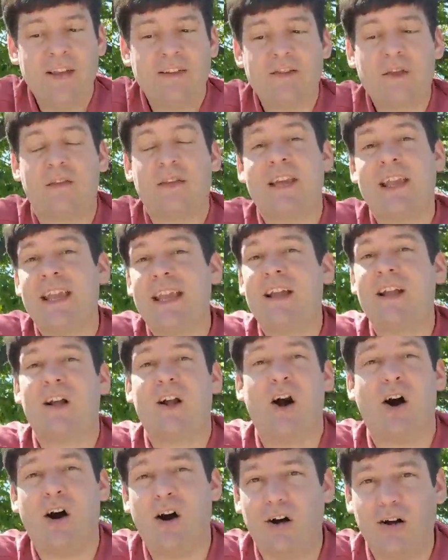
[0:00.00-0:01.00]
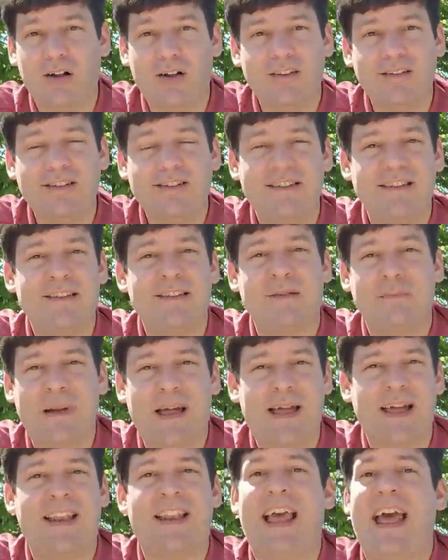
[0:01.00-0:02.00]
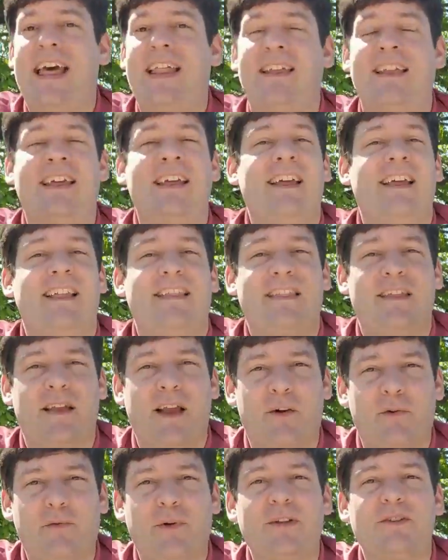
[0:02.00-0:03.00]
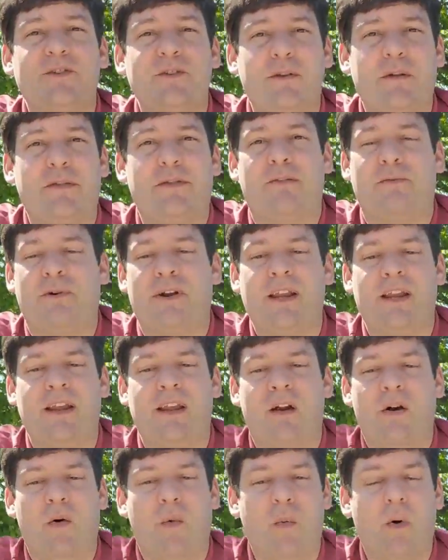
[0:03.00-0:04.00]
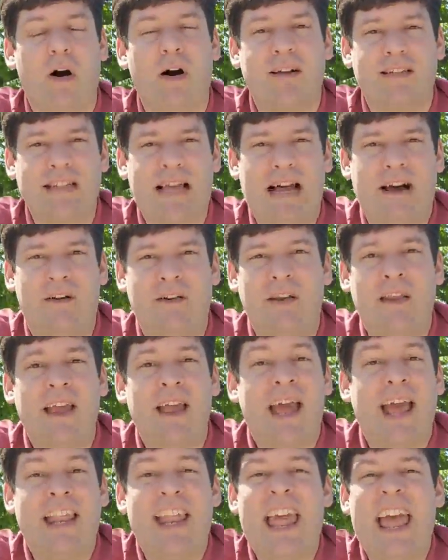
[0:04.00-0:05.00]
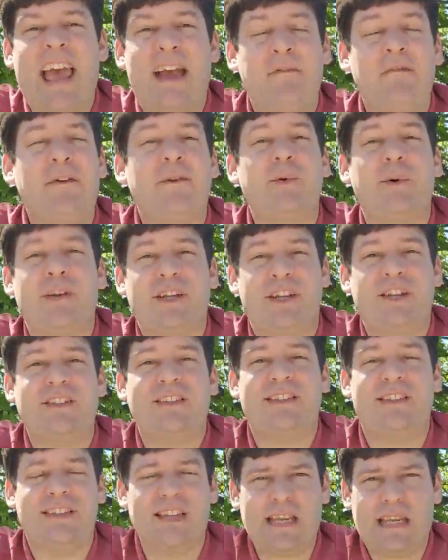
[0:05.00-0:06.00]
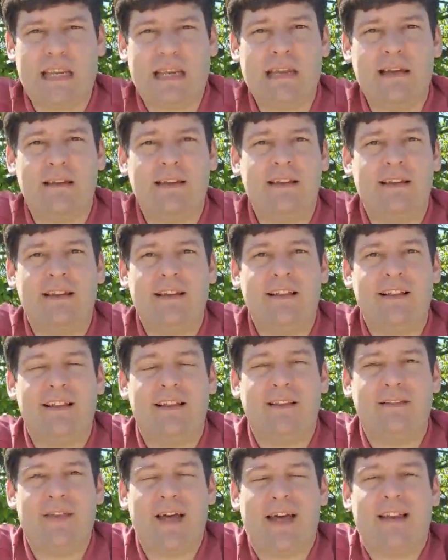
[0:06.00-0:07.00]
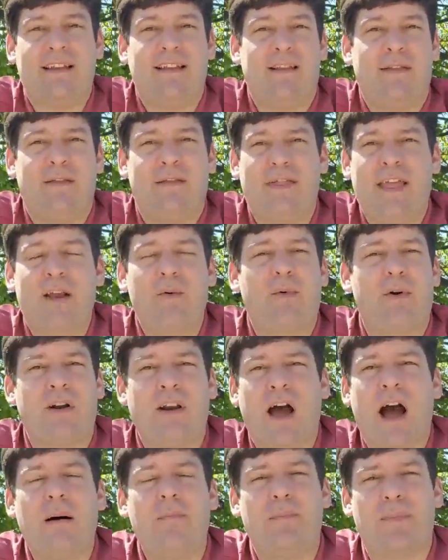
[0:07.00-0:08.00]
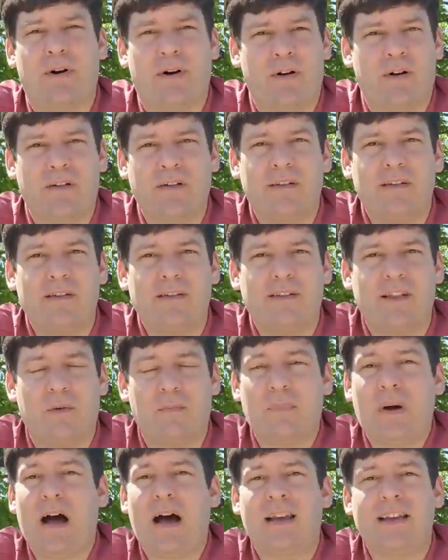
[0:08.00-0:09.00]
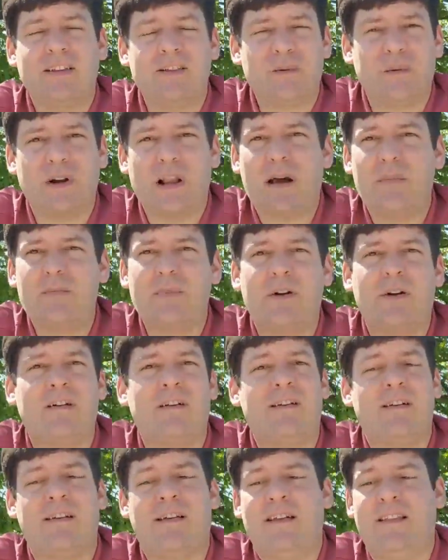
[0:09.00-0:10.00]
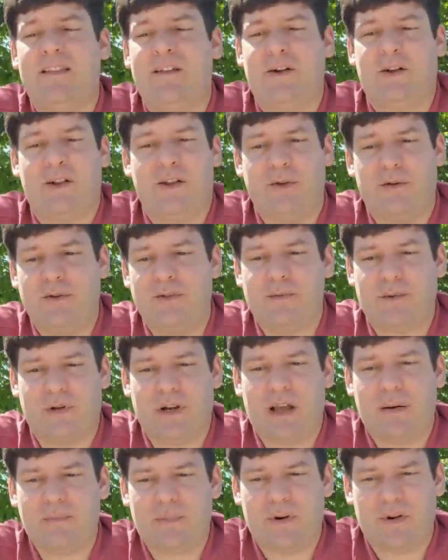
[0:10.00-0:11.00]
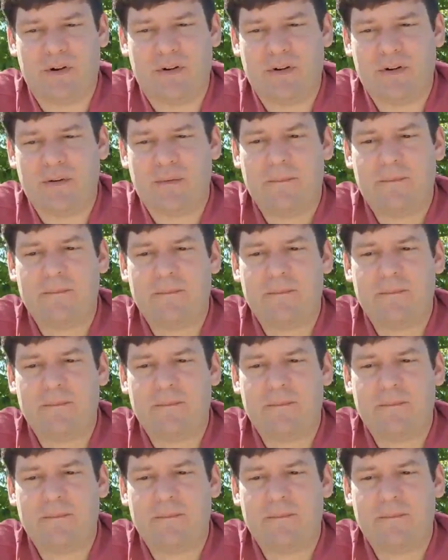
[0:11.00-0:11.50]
So the king called to the men, and the original 3 walked out. And everyone could see that they were not burned. Their bodies were not burned. Their clothes were not burned.